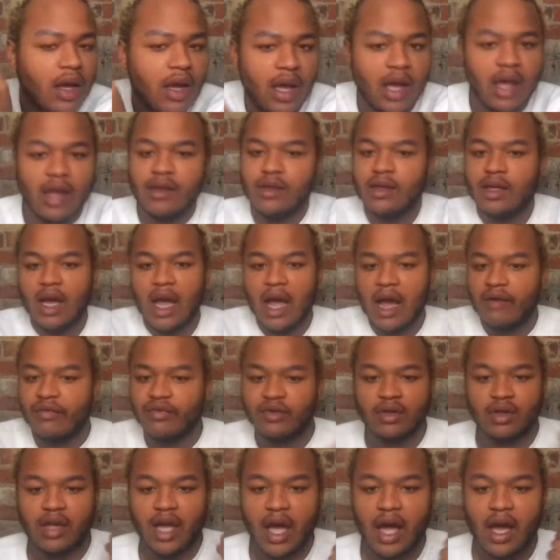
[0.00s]
And then after
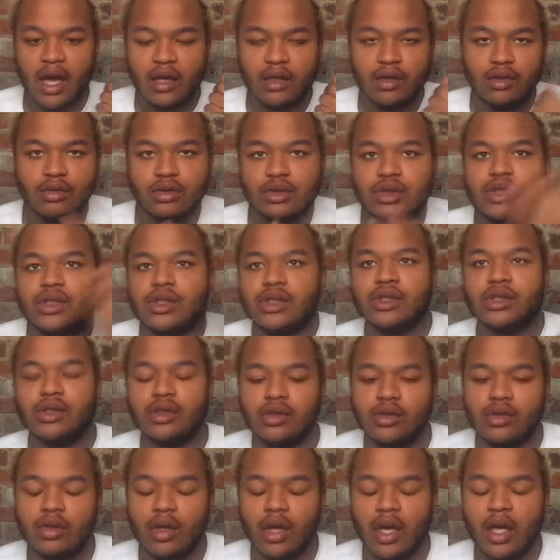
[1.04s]
that, you just
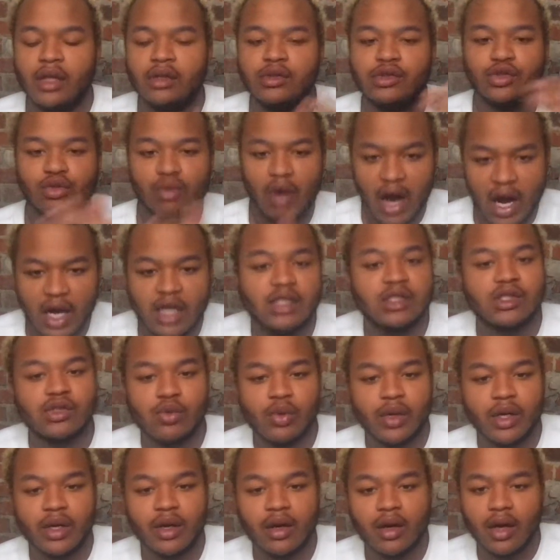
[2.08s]
it dries
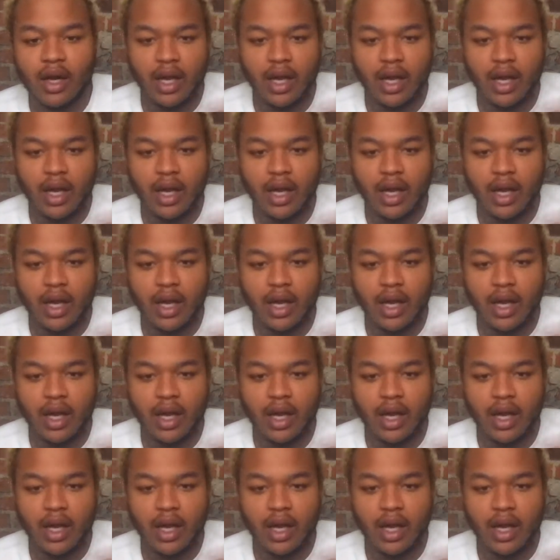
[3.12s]
quicker